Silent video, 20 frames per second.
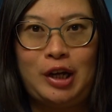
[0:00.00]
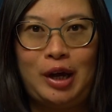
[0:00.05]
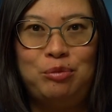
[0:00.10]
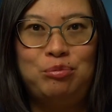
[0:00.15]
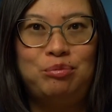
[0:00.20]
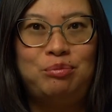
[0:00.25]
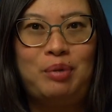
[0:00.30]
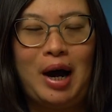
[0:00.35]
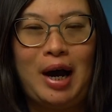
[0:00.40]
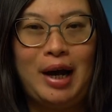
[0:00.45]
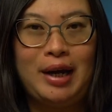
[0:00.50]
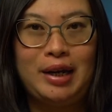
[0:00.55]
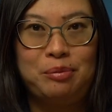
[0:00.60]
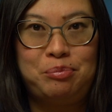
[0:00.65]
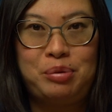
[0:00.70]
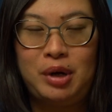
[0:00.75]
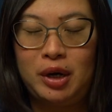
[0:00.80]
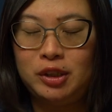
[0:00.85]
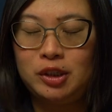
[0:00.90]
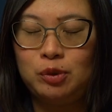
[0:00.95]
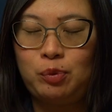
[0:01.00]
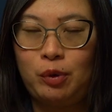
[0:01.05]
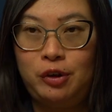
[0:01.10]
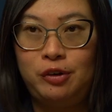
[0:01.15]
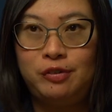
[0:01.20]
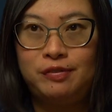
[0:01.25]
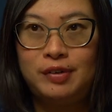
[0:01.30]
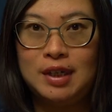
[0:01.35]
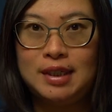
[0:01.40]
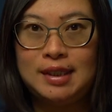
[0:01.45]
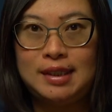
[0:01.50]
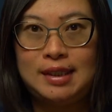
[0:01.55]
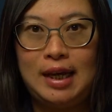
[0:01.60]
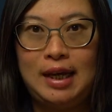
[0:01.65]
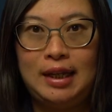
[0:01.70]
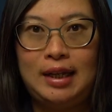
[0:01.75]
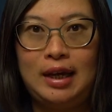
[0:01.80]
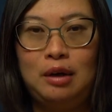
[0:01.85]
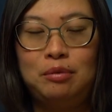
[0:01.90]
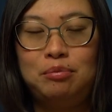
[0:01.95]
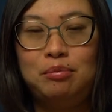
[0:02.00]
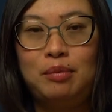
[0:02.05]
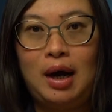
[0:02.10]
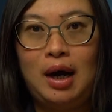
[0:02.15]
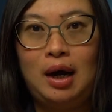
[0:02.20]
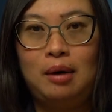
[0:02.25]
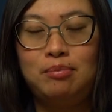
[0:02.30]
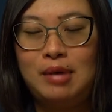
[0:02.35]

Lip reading: them by appearance when you first see them